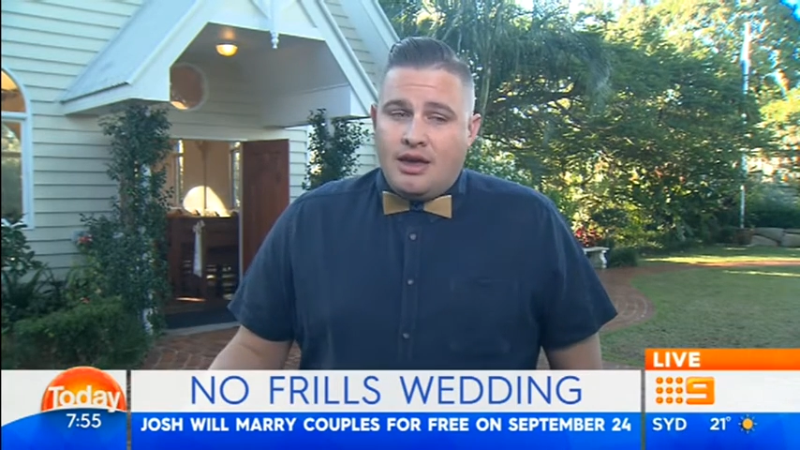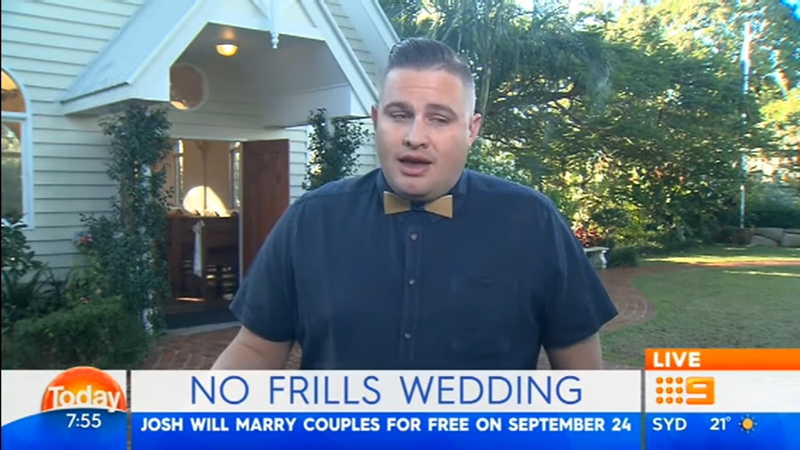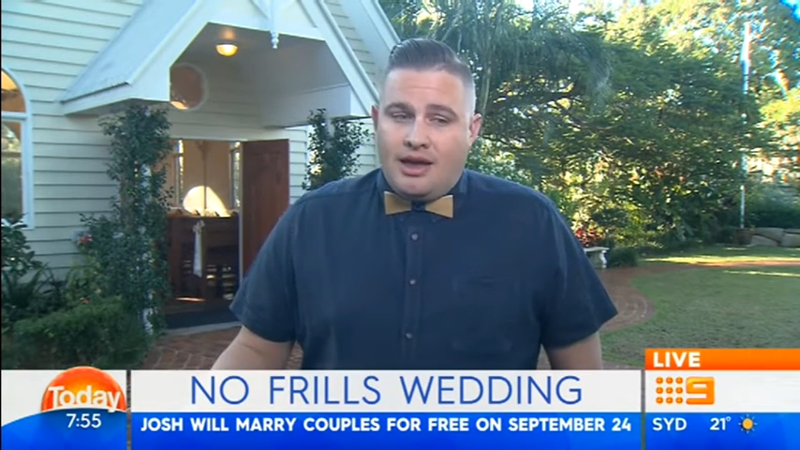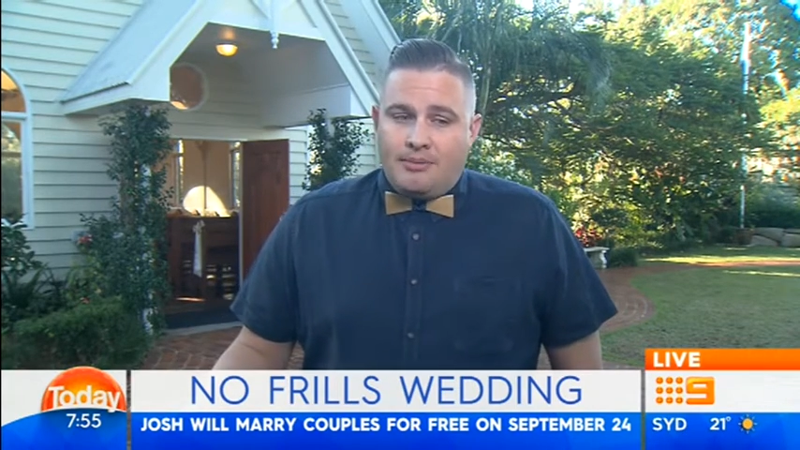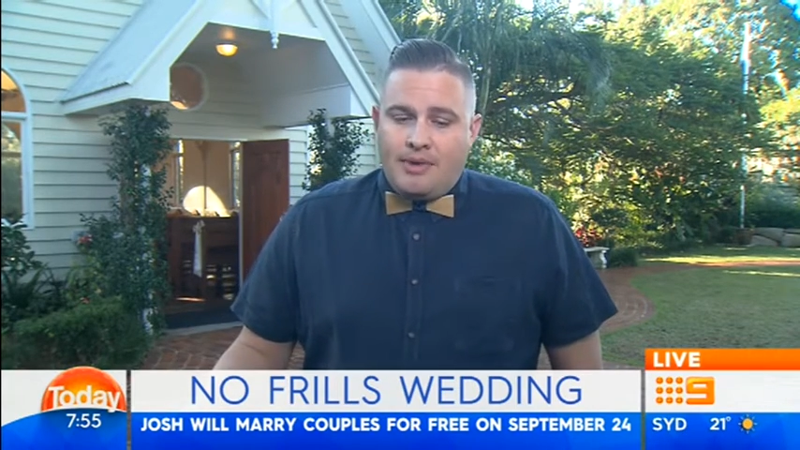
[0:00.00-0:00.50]

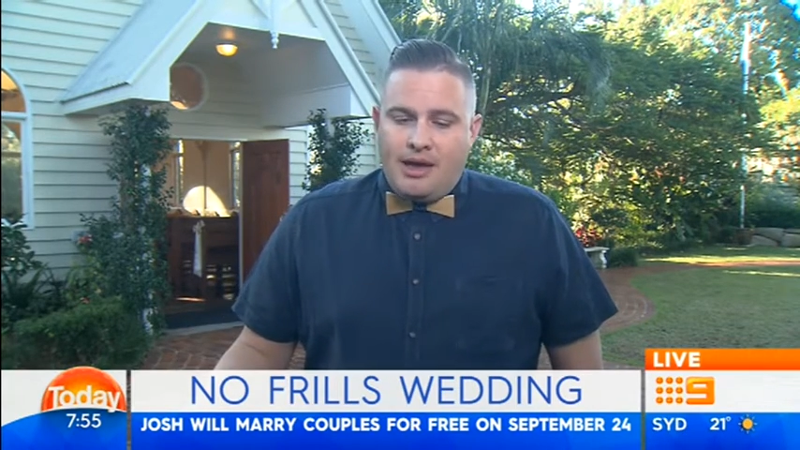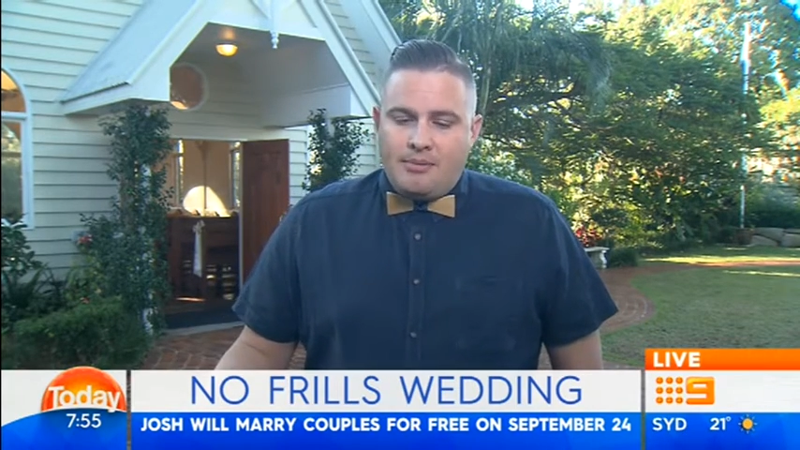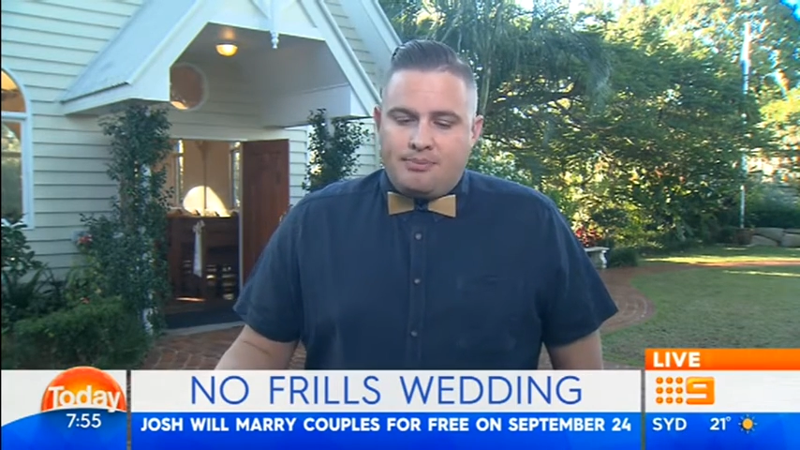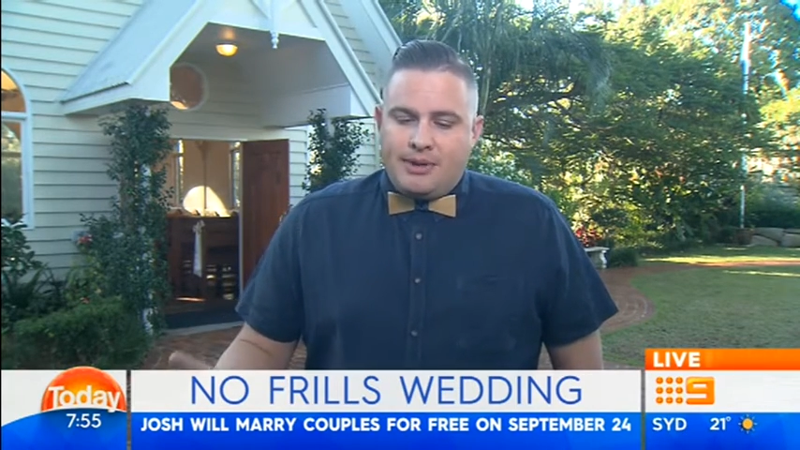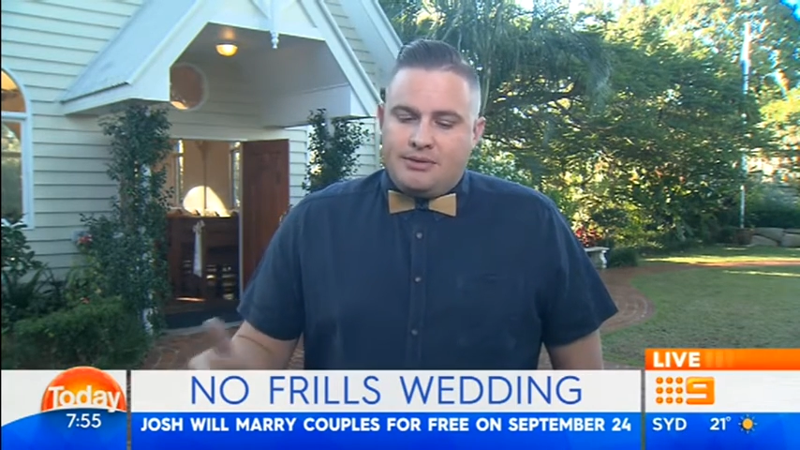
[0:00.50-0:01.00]

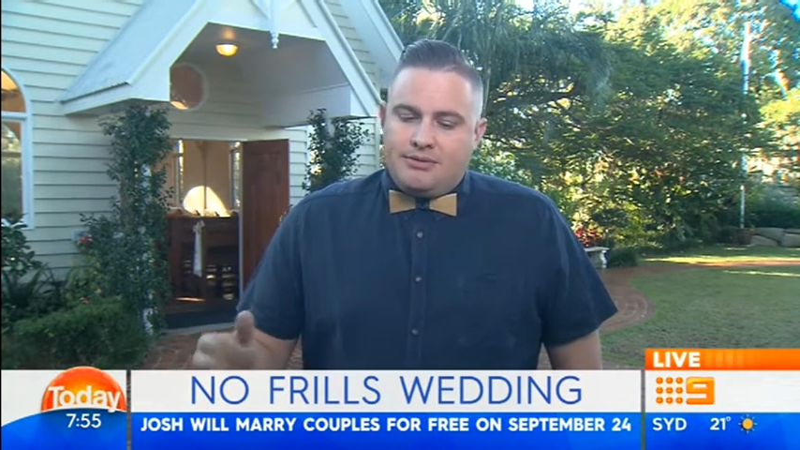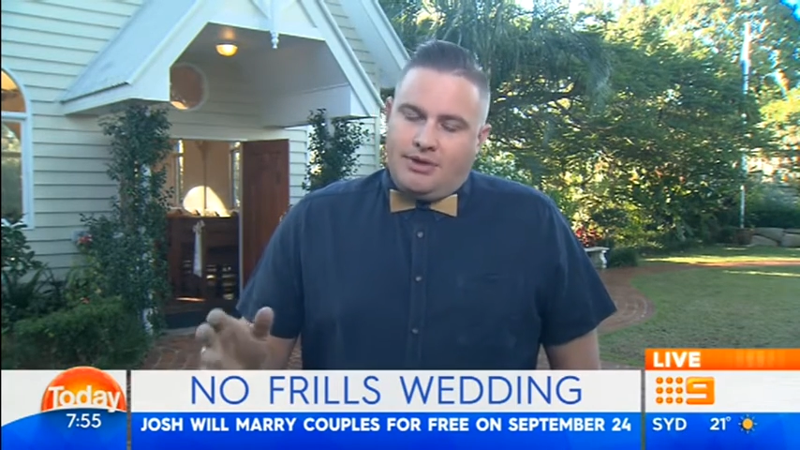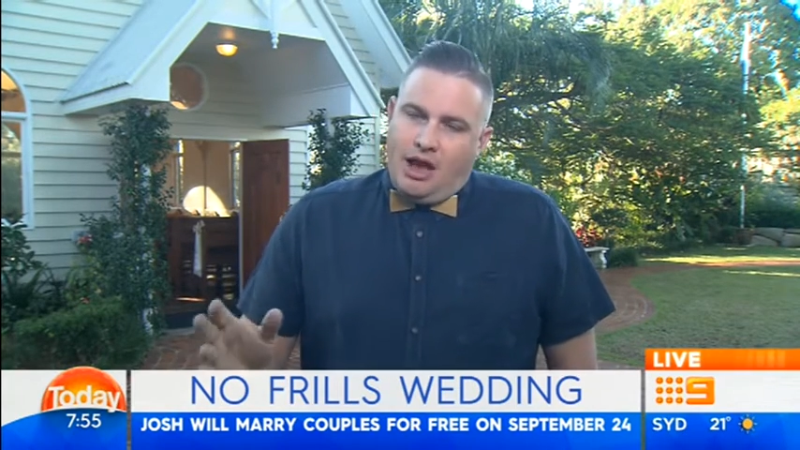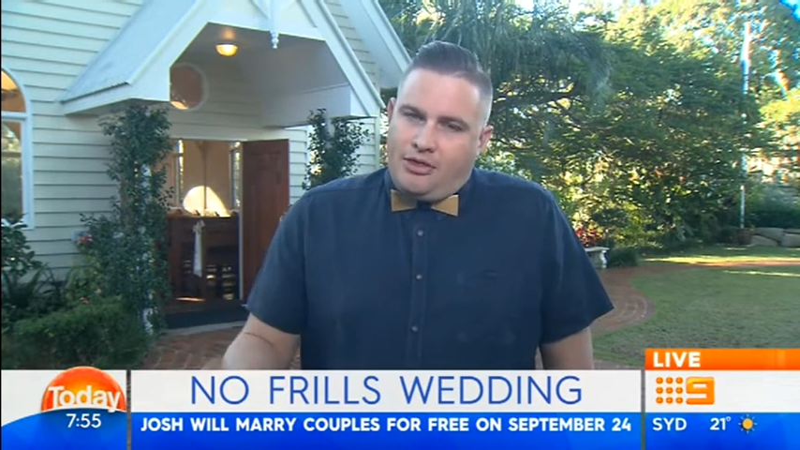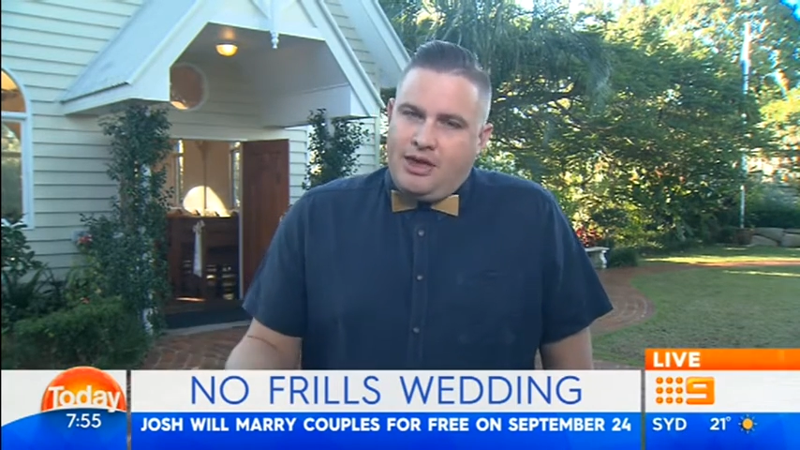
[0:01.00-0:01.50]
But
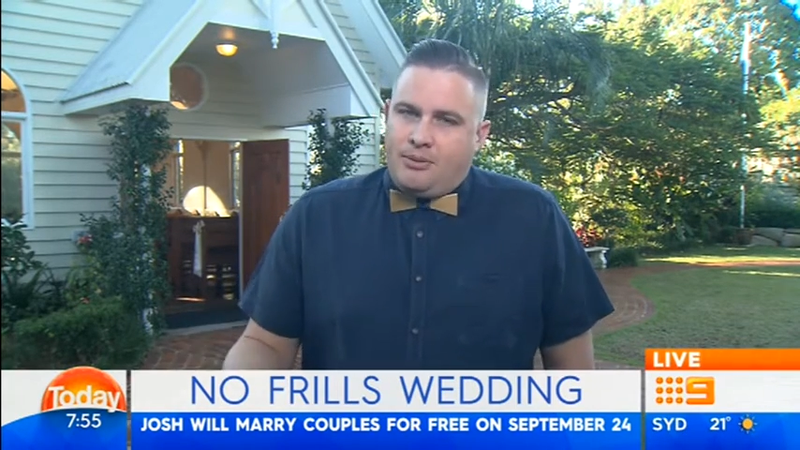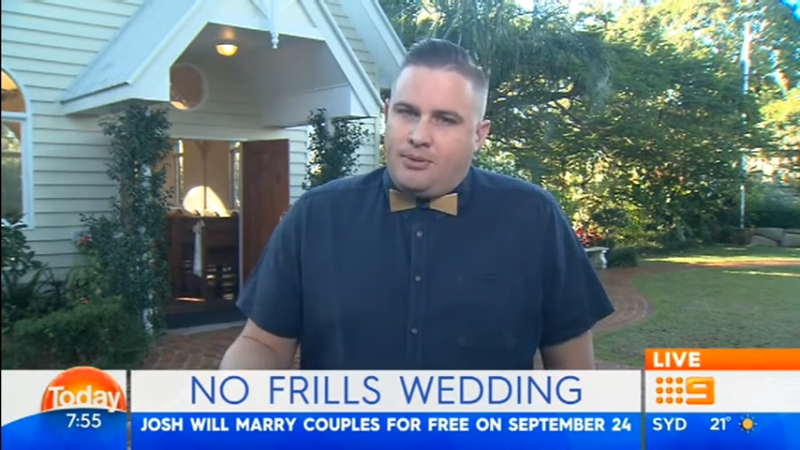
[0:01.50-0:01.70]
I think